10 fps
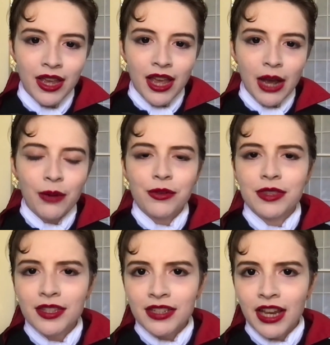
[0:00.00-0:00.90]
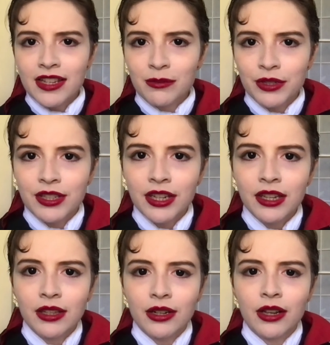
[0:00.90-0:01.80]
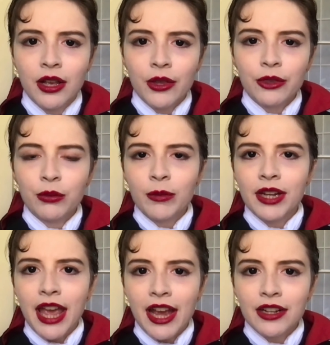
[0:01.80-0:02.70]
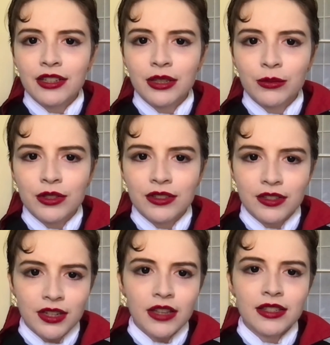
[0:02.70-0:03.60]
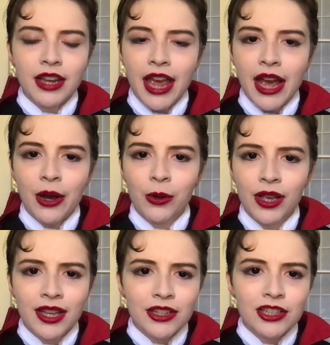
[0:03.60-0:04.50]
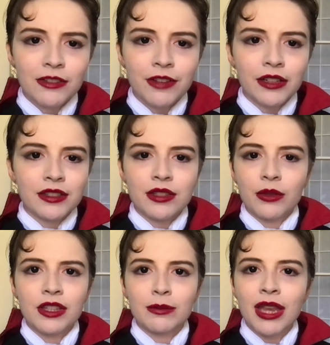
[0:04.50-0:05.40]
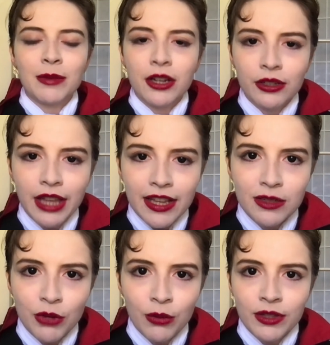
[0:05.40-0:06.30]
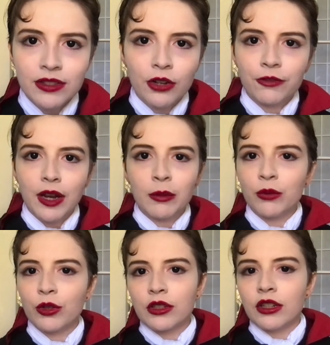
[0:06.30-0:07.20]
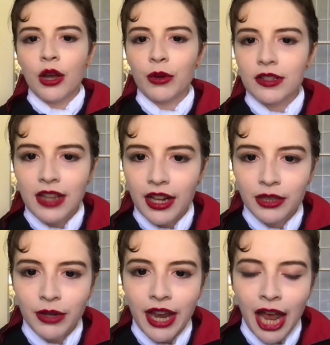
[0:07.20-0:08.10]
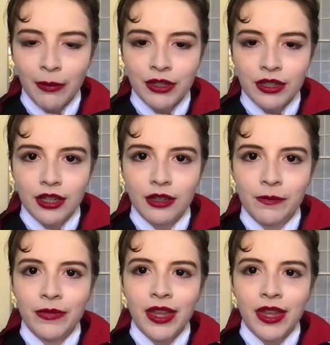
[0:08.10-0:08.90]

However, this case in particular, the woman actually was discussing how she felt as though these may be her last moments. Her family wouldn't know exactly what happened to her.